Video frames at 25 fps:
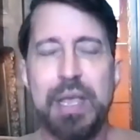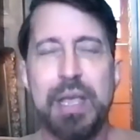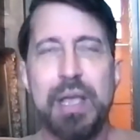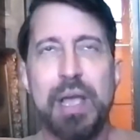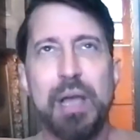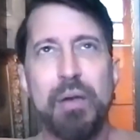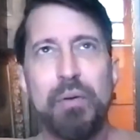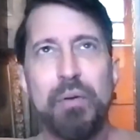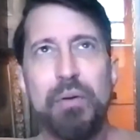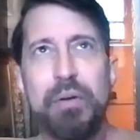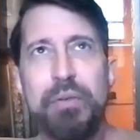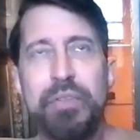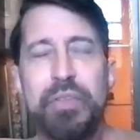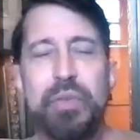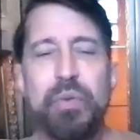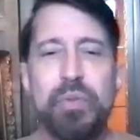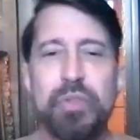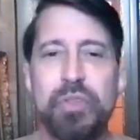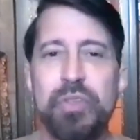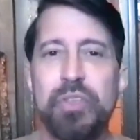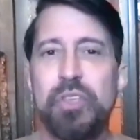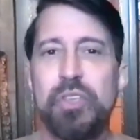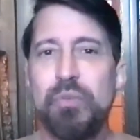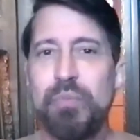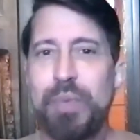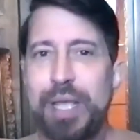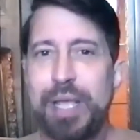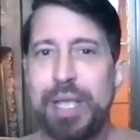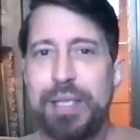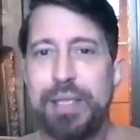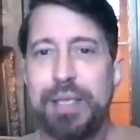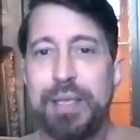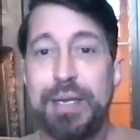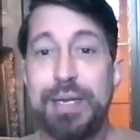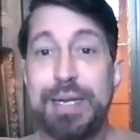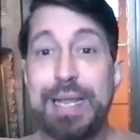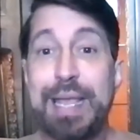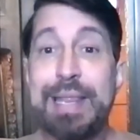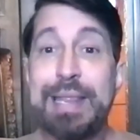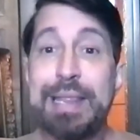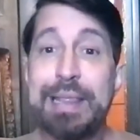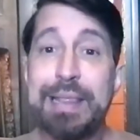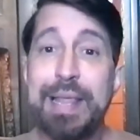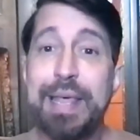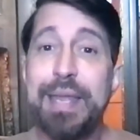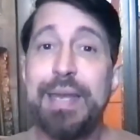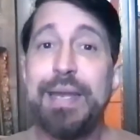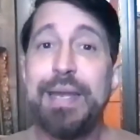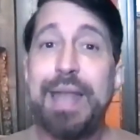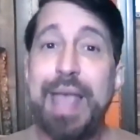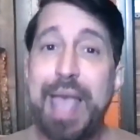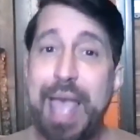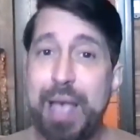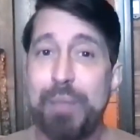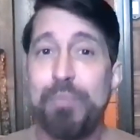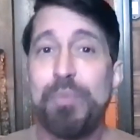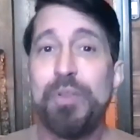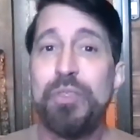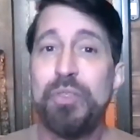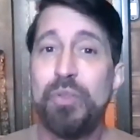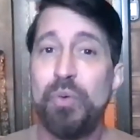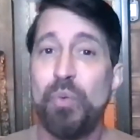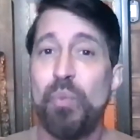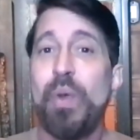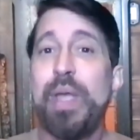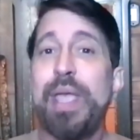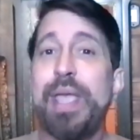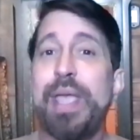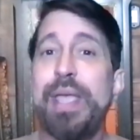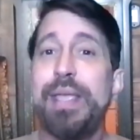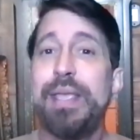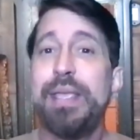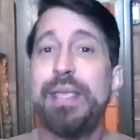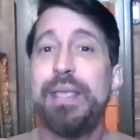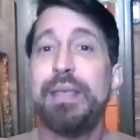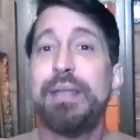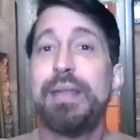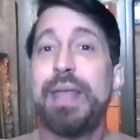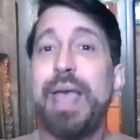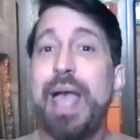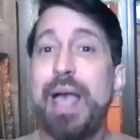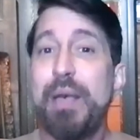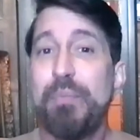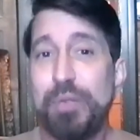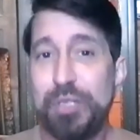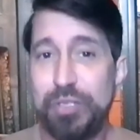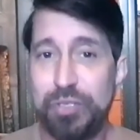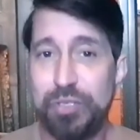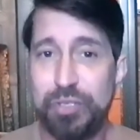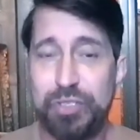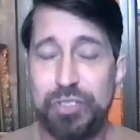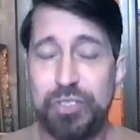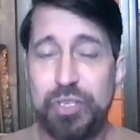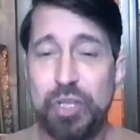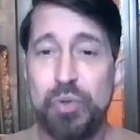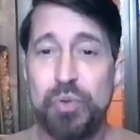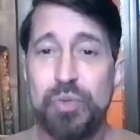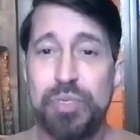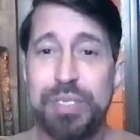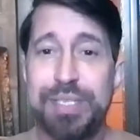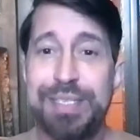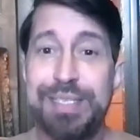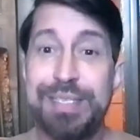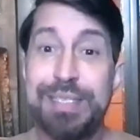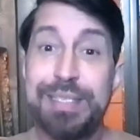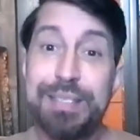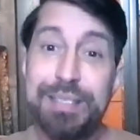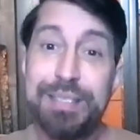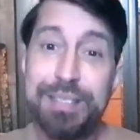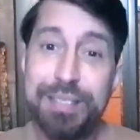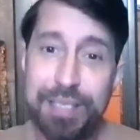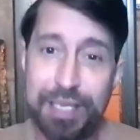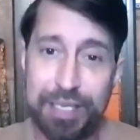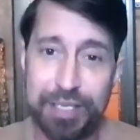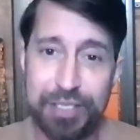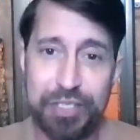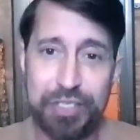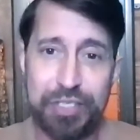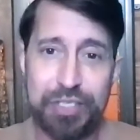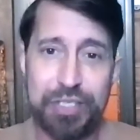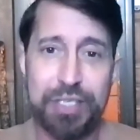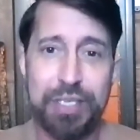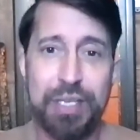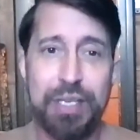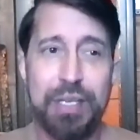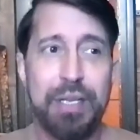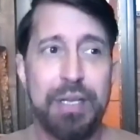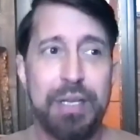however you think you might get it, and let it happen the way it happens. Don't insist.